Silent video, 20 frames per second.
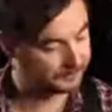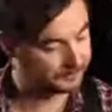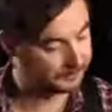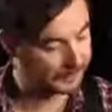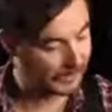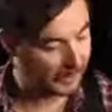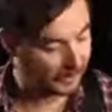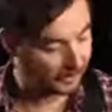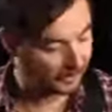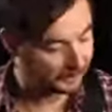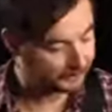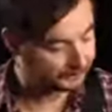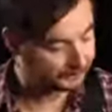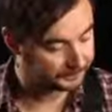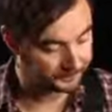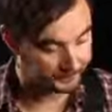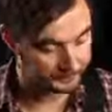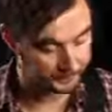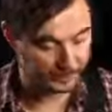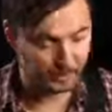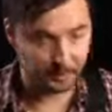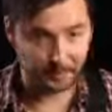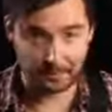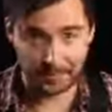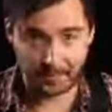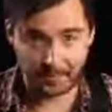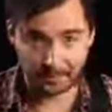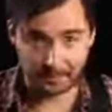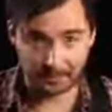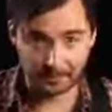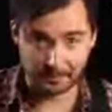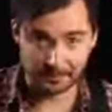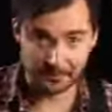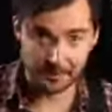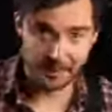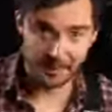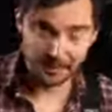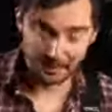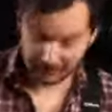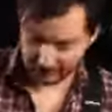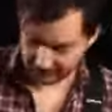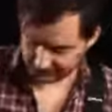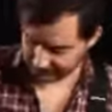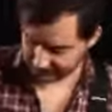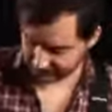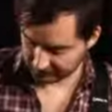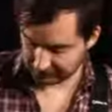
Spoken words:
Now, vibrato is